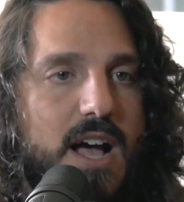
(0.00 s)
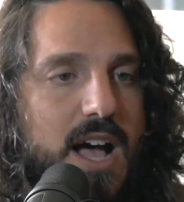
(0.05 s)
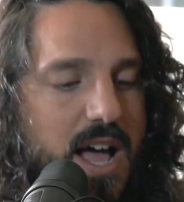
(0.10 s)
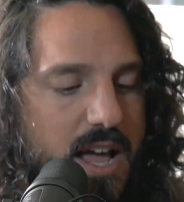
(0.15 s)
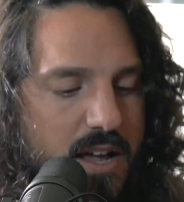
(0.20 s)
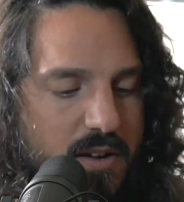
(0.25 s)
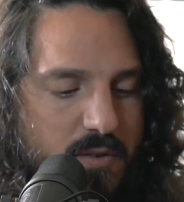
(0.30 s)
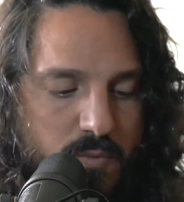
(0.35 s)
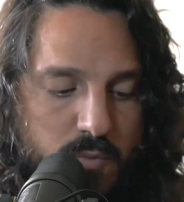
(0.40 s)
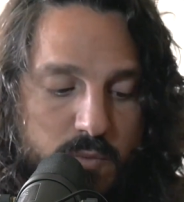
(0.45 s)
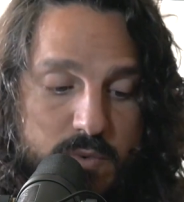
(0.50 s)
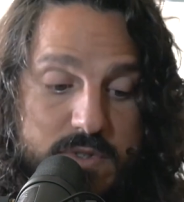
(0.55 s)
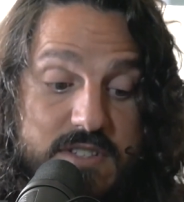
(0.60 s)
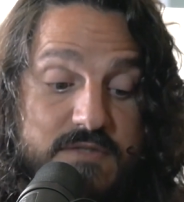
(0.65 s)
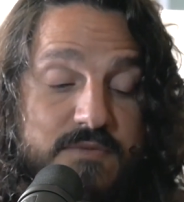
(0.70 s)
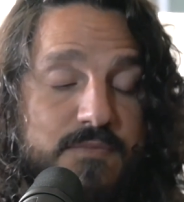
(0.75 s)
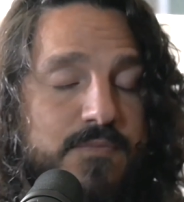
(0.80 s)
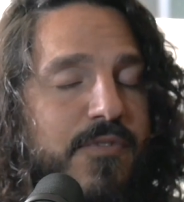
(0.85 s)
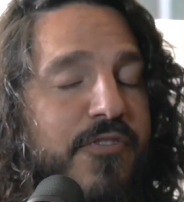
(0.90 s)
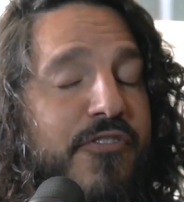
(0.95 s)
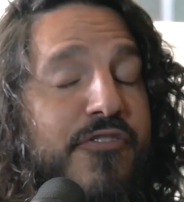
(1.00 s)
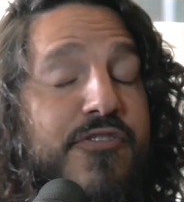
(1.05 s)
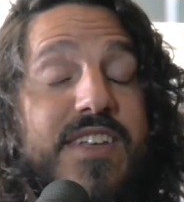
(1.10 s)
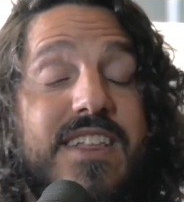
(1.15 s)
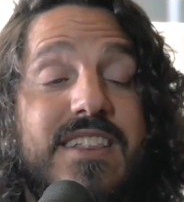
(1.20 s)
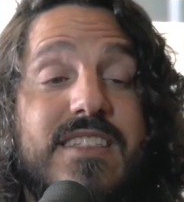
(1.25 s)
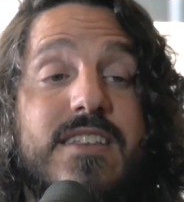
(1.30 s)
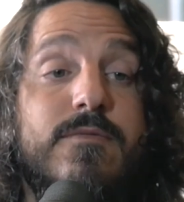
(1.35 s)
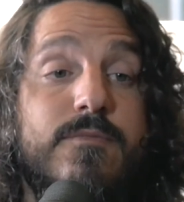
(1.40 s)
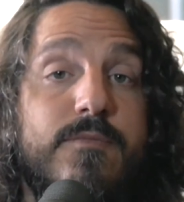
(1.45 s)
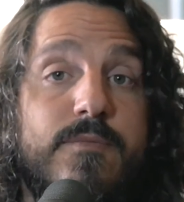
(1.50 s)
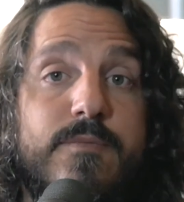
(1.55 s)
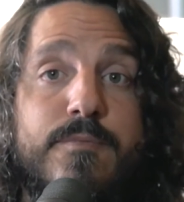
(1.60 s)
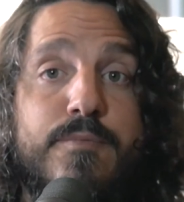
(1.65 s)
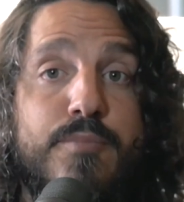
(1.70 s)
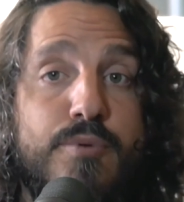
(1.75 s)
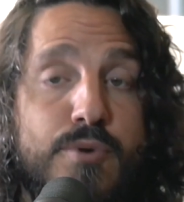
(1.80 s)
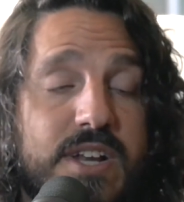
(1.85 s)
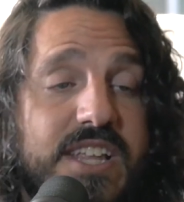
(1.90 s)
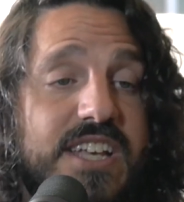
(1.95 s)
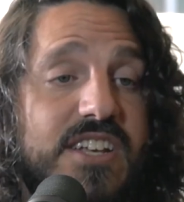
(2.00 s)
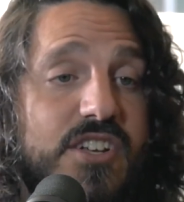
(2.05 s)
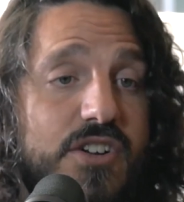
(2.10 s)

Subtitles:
I was feeling pretty